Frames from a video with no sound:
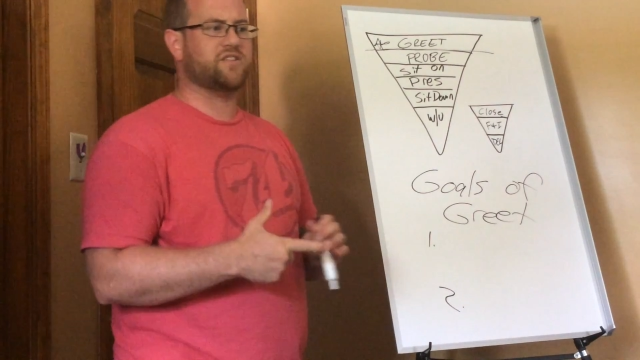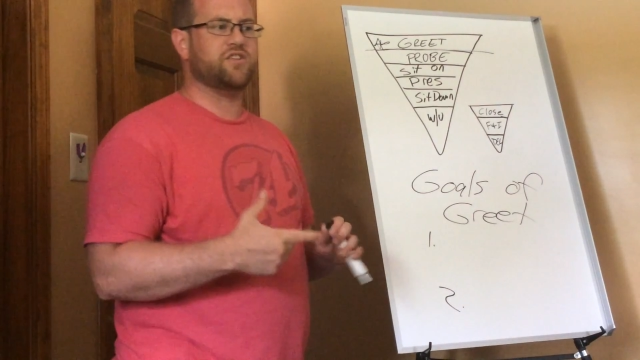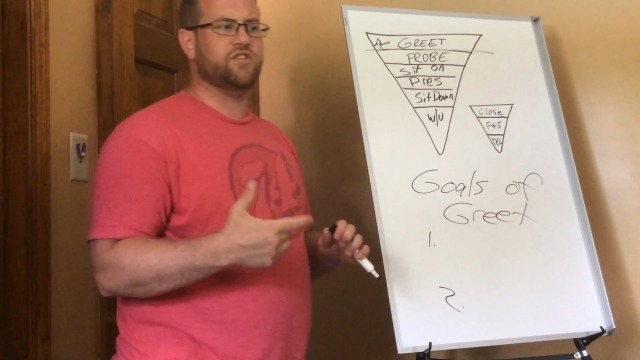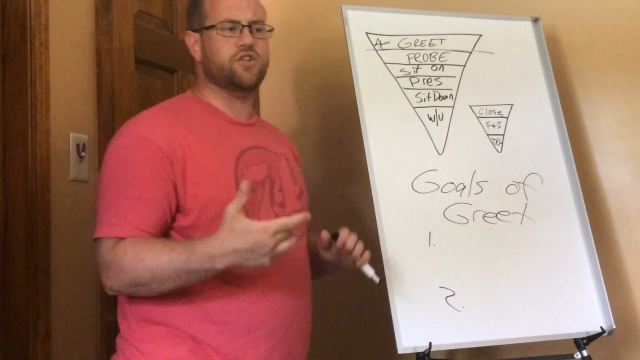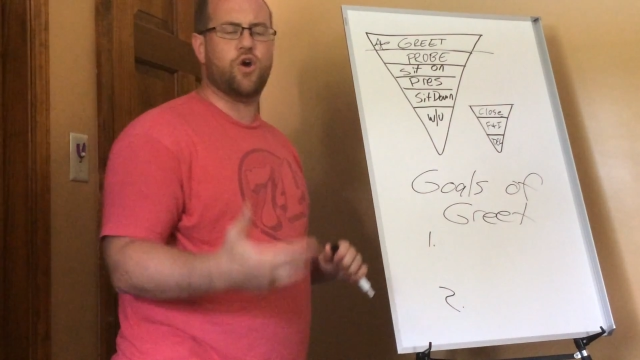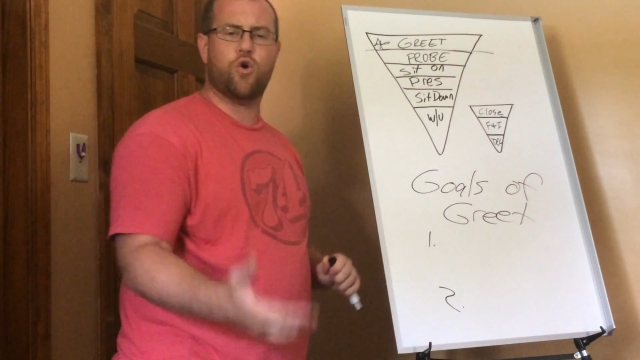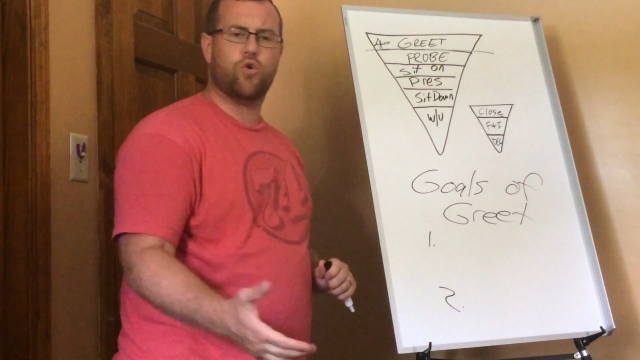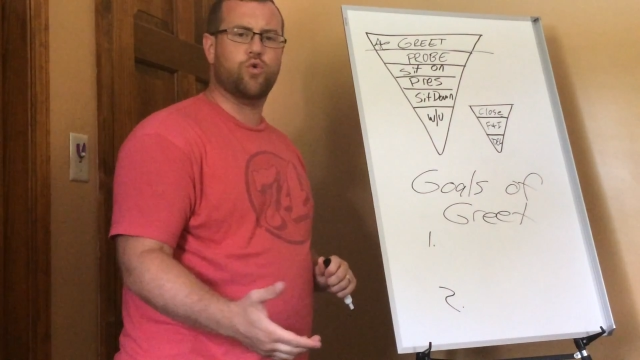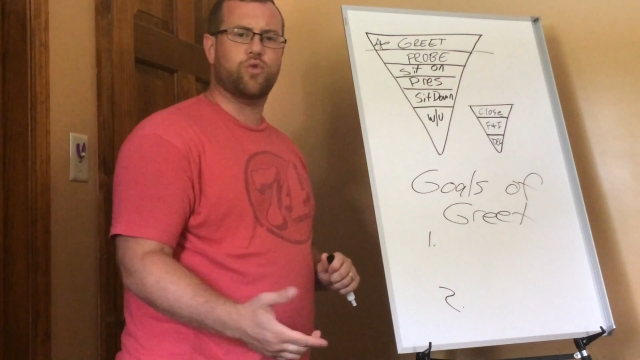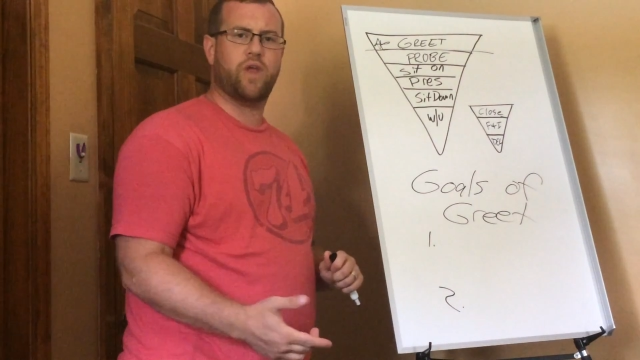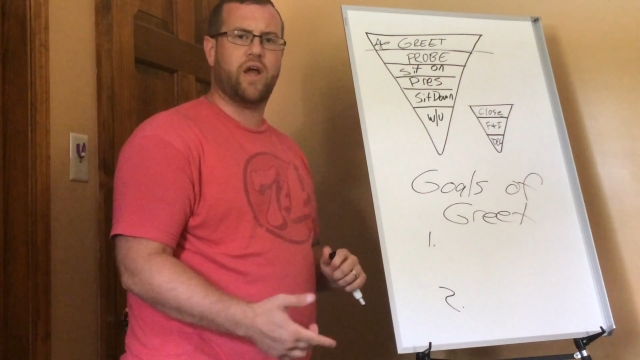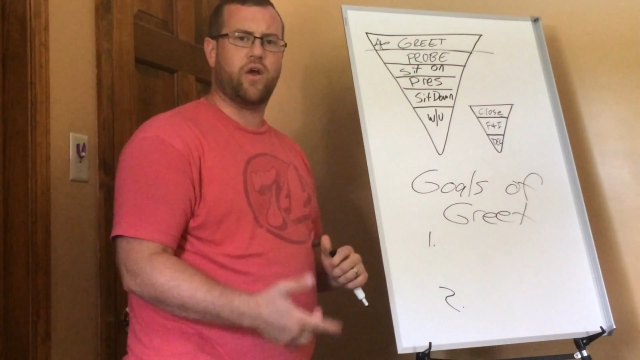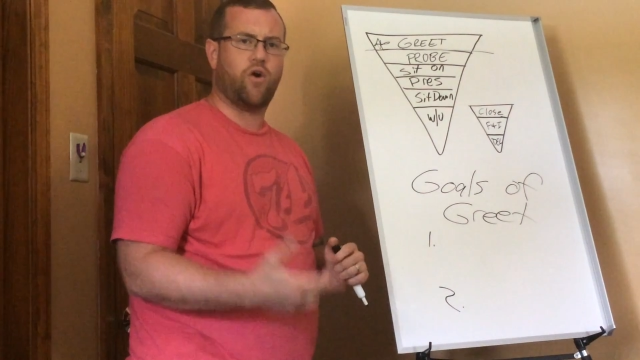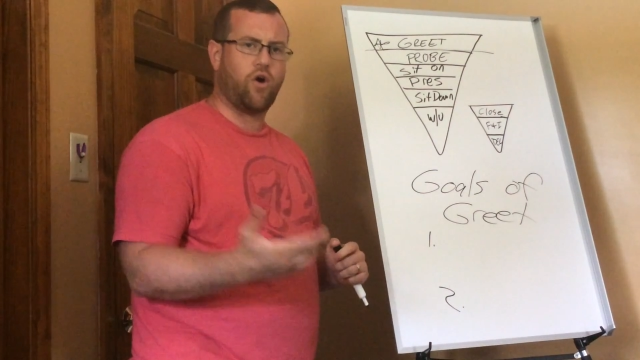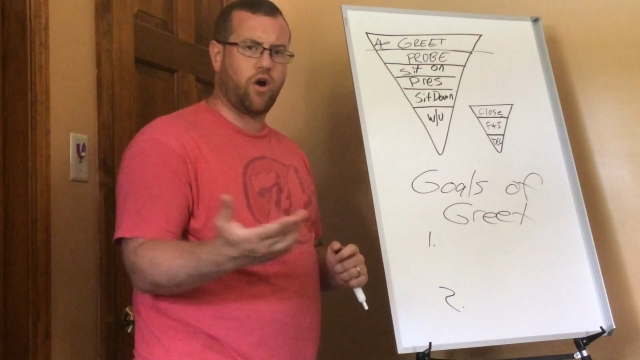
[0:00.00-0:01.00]
to know who
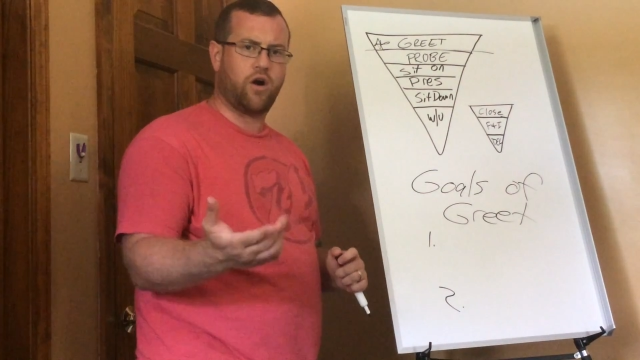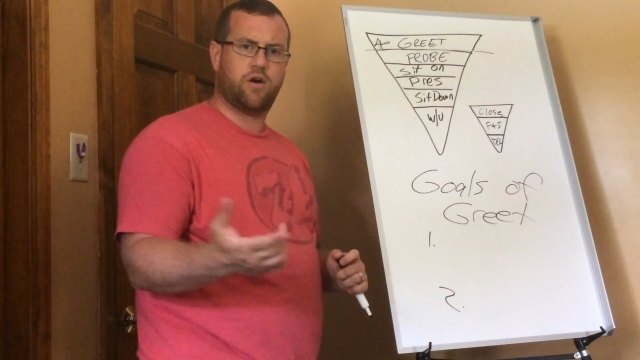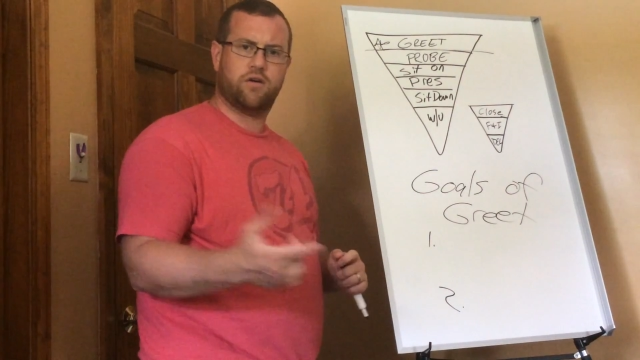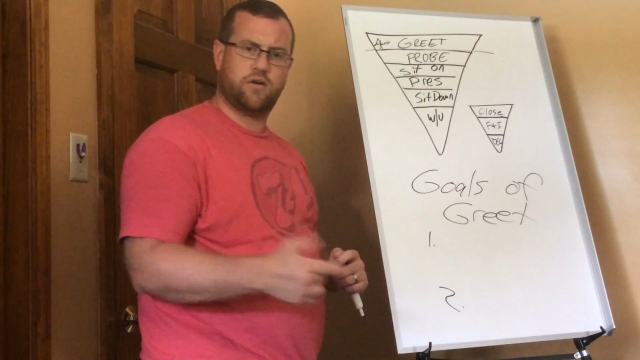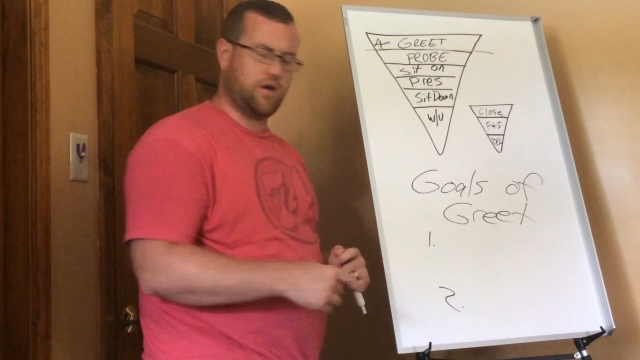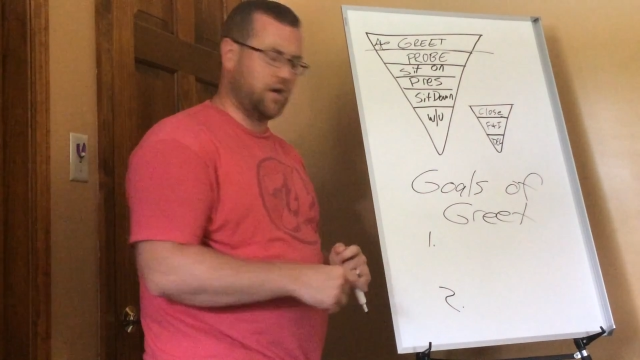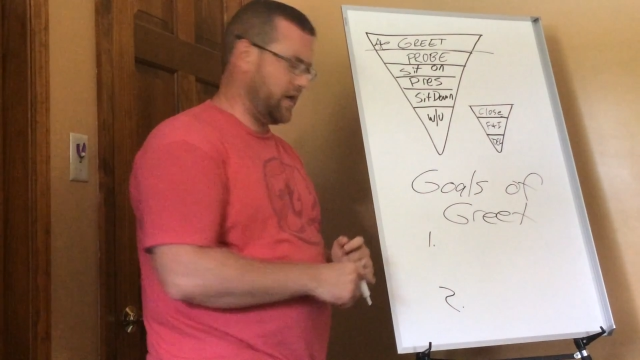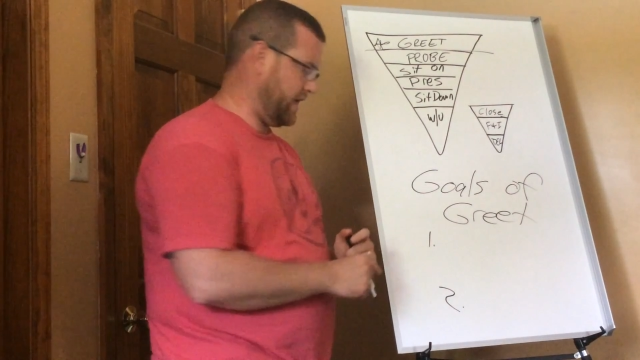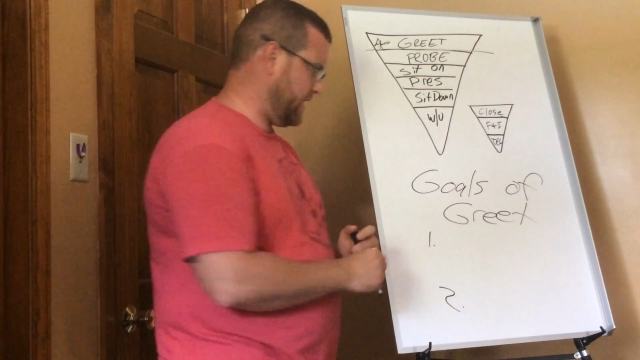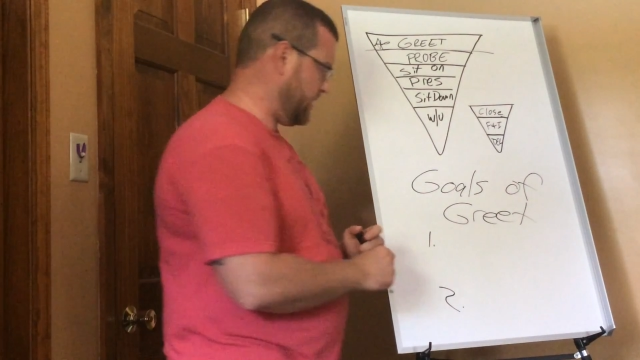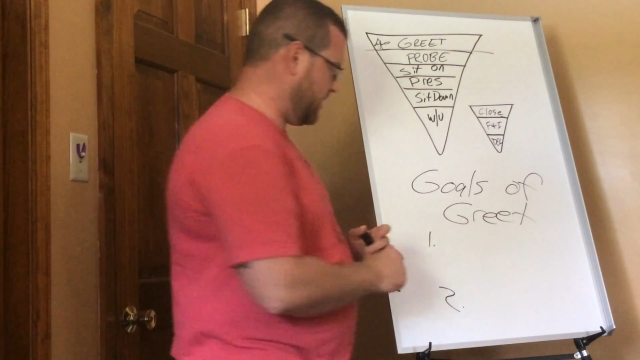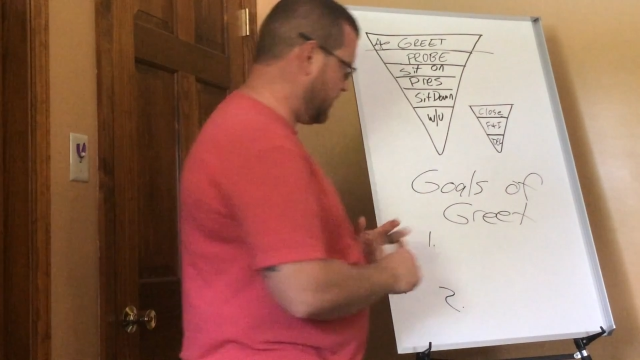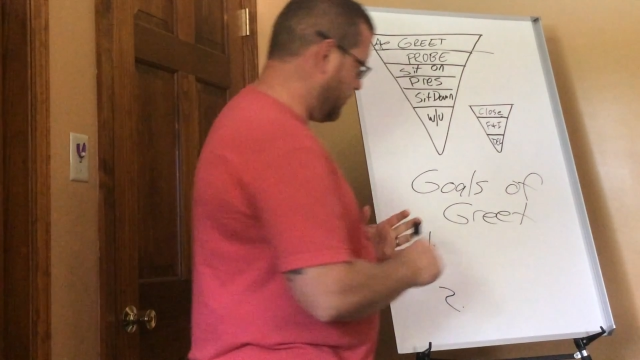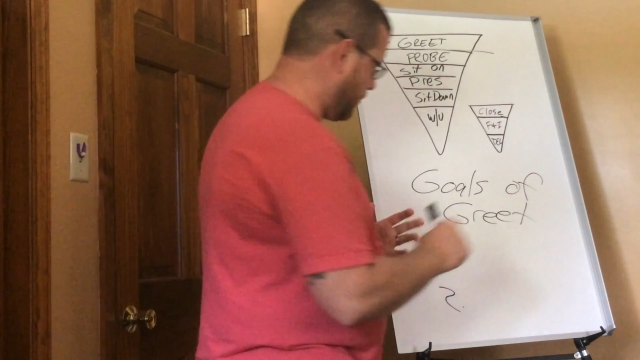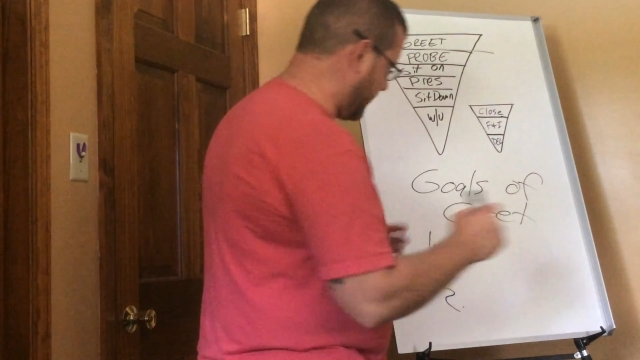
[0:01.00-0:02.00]
they are. All right?
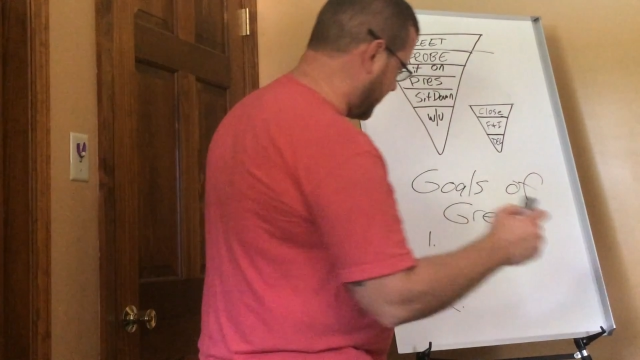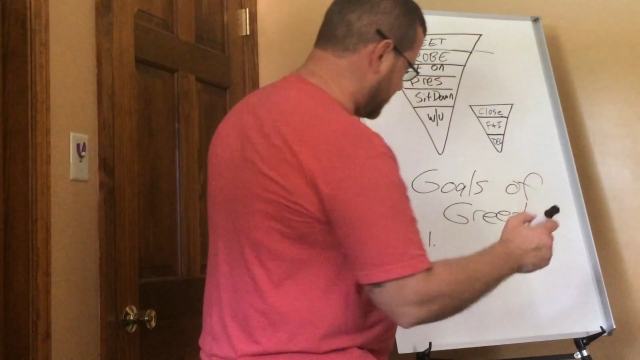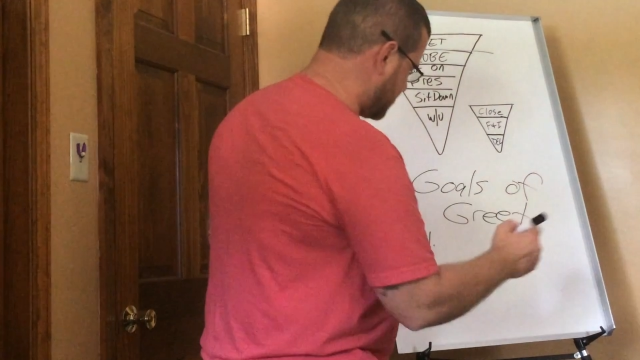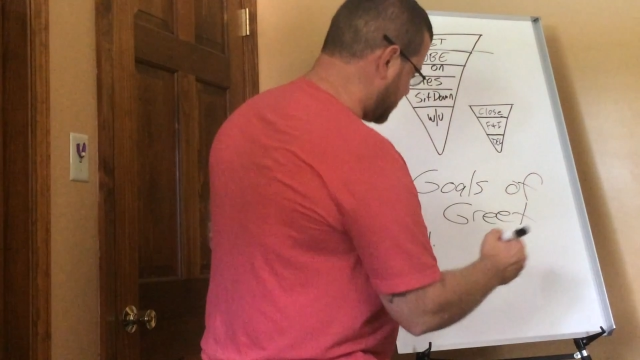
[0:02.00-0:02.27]
We can